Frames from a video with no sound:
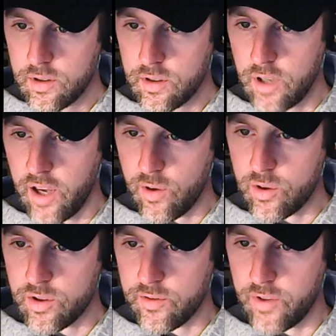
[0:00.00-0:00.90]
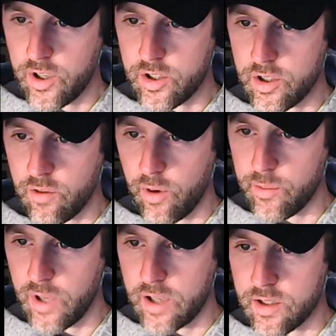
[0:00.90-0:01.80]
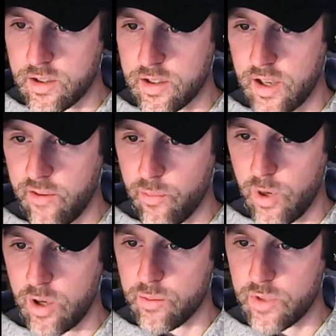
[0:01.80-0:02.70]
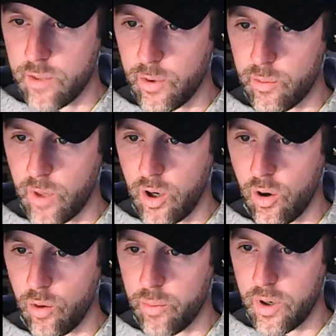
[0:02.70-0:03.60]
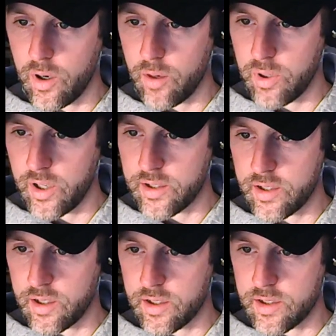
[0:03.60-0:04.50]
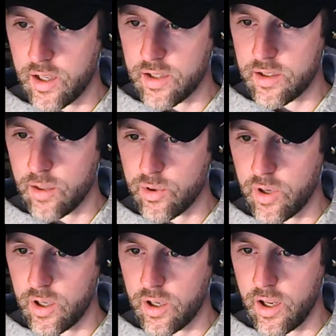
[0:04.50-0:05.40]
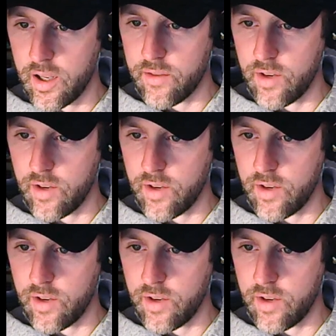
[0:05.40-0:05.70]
Kevos Fish and Reptile says he's having problems keeping Bacopa planted in the sand substrate. I